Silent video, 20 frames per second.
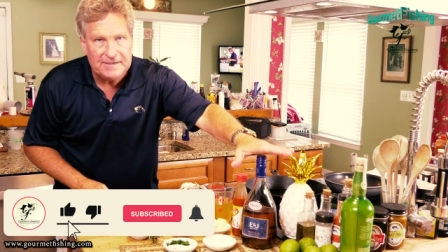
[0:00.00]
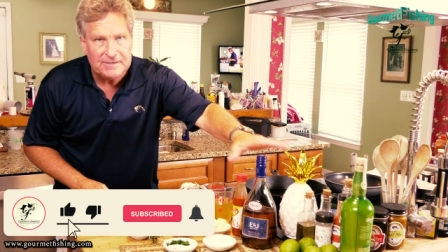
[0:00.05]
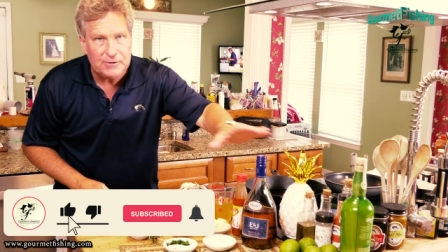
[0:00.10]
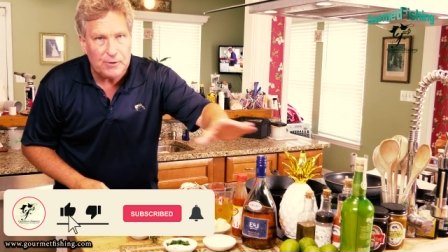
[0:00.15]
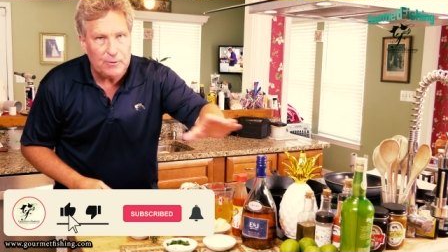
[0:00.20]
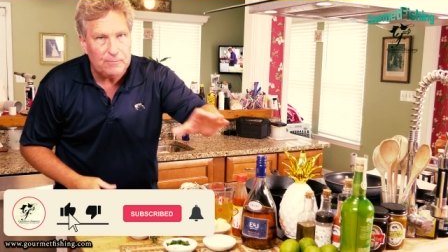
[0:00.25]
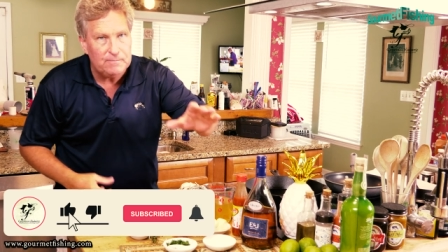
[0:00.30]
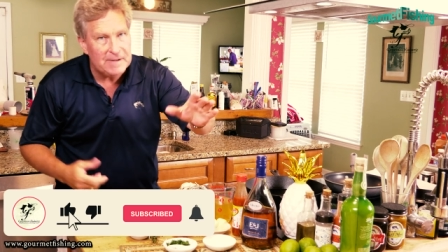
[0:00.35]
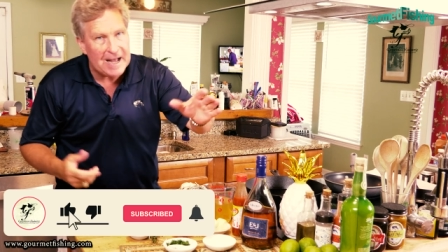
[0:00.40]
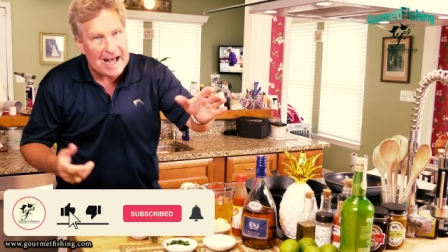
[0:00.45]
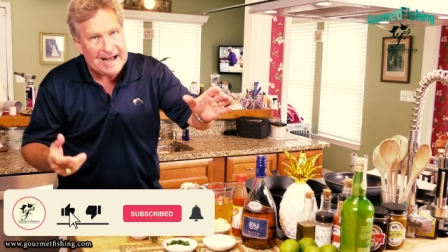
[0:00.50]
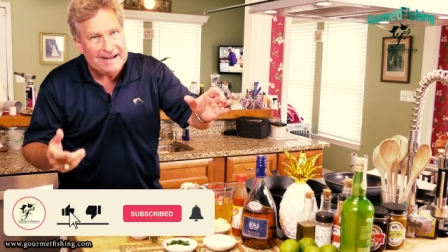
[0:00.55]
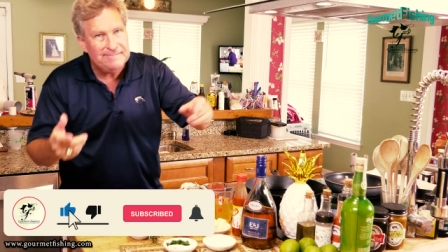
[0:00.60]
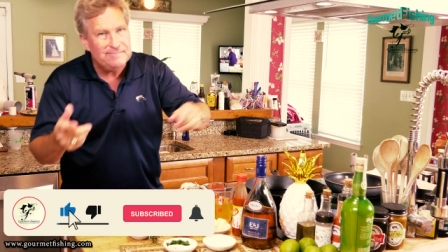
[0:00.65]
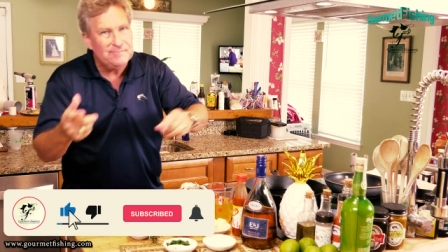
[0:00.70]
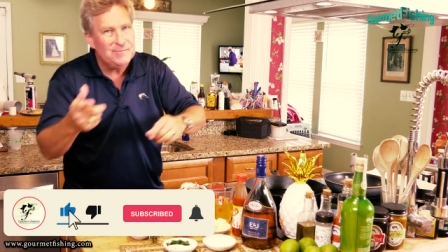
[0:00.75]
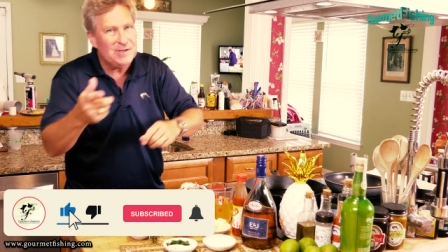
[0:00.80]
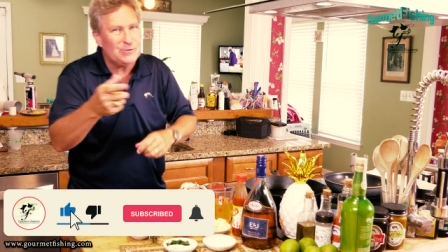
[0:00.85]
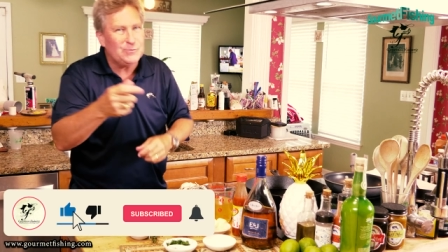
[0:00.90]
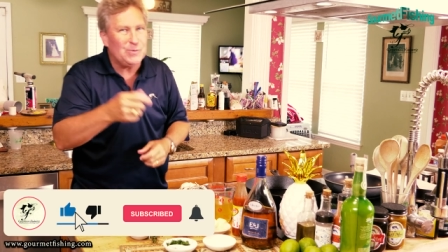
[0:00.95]
so
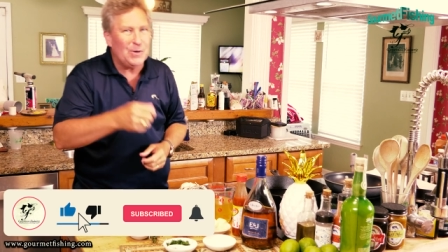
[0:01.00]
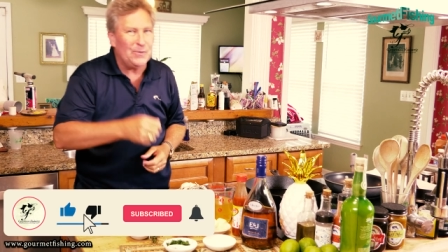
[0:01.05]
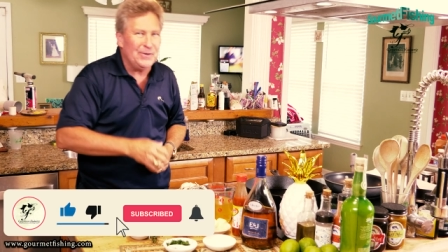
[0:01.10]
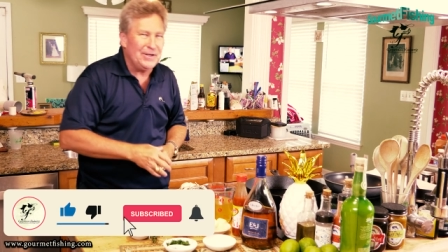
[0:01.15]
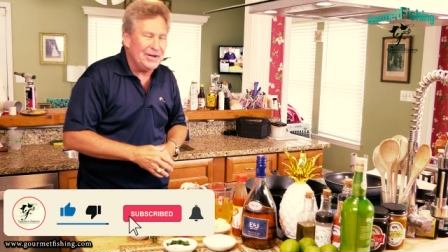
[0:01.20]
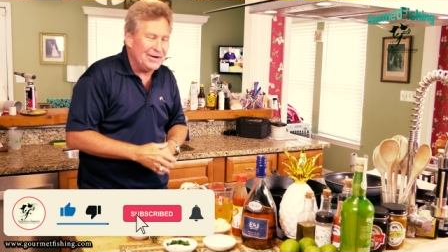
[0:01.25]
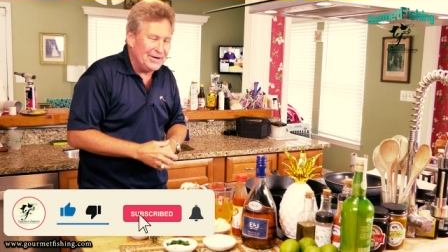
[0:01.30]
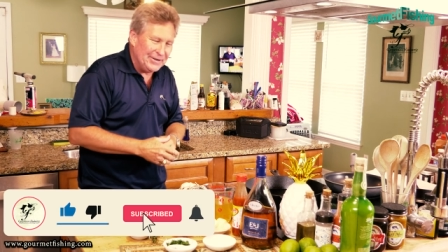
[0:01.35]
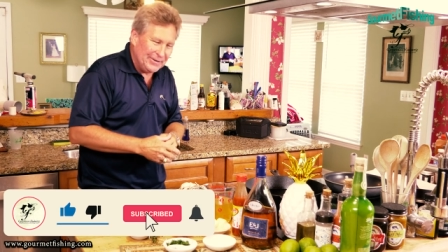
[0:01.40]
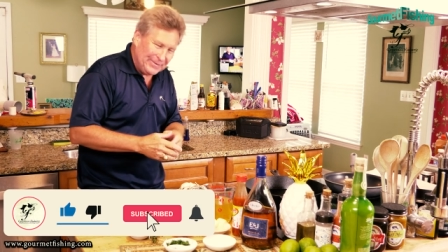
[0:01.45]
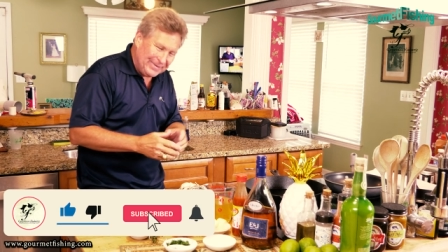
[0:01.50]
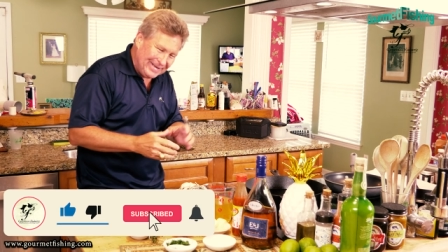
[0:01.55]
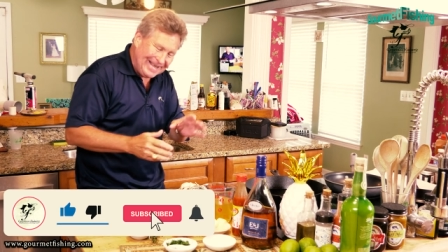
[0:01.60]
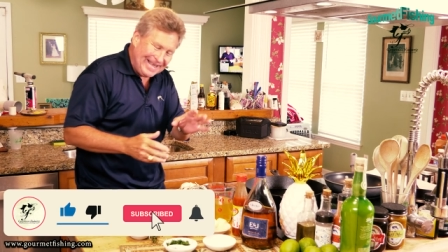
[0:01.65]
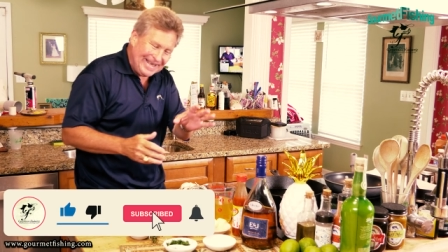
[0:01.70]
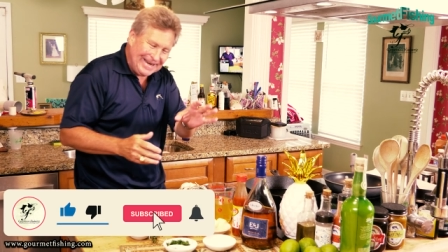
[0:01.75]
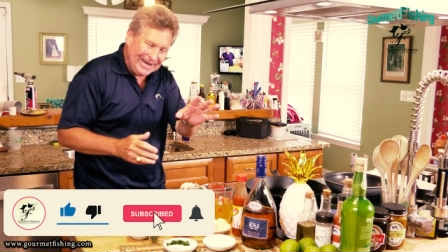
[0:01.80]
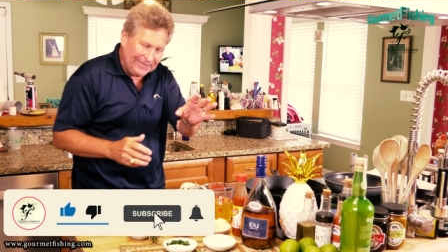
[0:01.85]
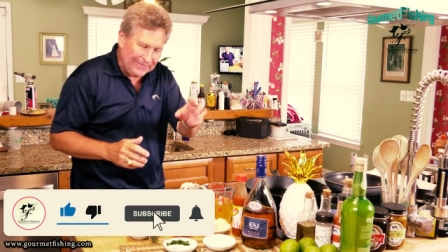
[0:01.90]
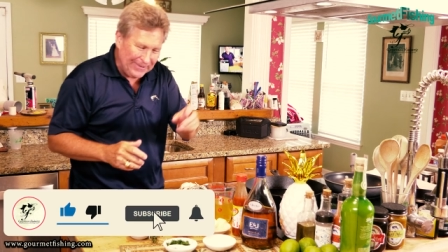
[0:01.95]
that's what we're gonna do.
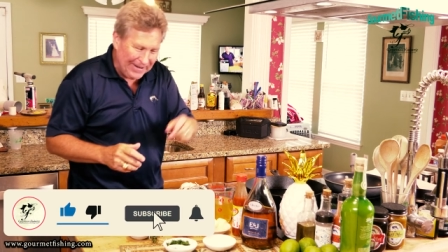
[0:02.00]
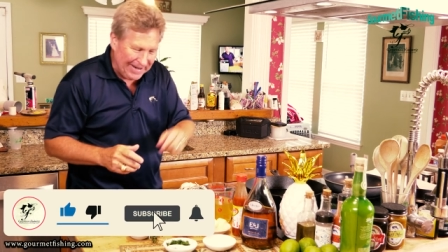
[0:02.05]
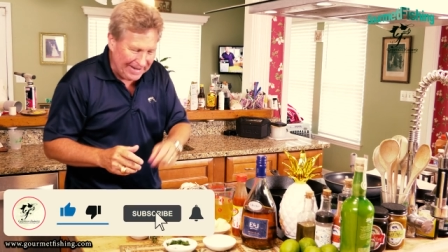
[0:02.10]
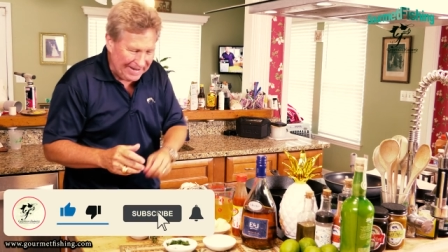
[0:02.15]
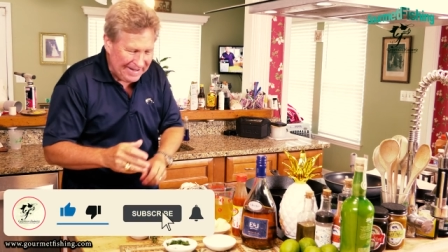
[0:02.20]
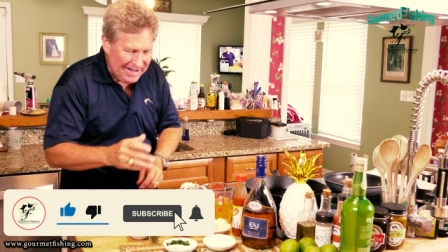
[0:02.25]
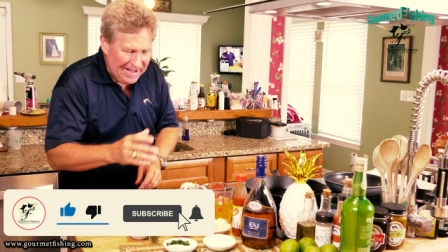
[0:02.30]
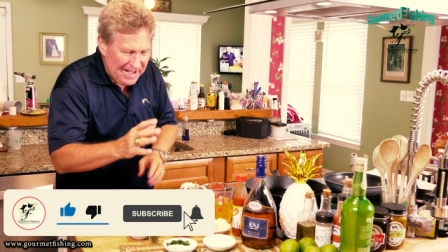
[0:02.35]
Anyway,